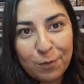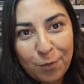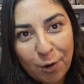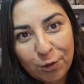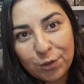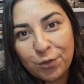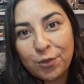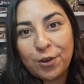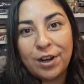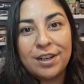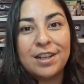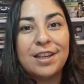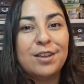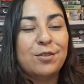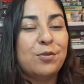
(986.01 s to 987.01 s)
vote for
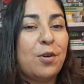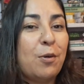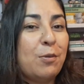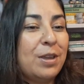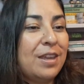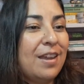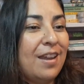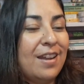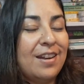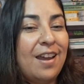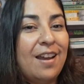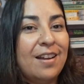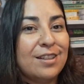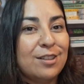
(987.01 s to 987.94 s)
it if we can.